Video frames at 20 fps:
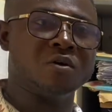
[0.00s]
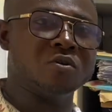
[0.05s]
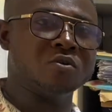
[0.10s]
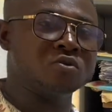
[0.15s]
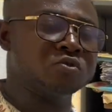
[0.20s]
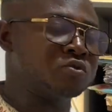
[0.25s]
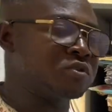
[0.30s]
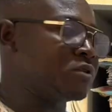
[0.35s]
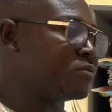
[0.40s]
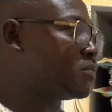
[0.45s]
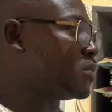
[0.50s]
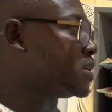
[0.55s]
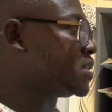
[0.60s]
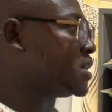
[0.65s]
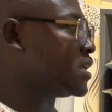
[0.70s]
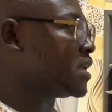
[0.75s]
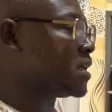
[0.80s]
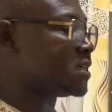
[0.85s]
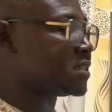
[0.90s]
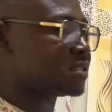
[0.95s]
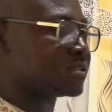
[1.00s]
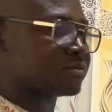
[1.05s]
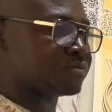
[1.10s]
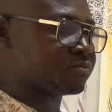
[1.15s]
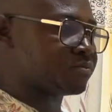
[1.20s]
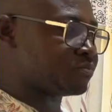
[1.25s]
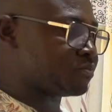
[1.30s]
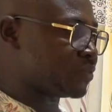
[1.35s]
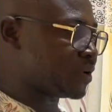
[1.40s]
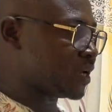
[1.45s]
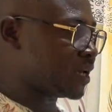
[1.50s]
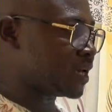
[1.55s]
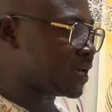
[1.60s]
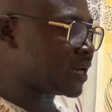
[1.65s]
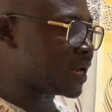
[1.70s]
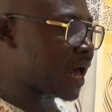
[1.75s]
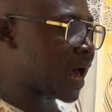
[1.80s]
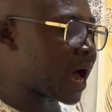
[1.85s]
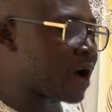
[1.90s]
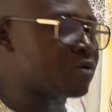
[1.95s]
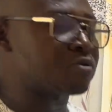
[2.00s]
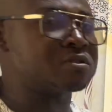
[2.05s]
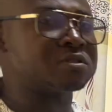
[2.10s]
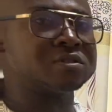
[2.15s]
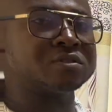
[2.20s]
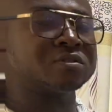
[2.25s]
So the patient is bringing out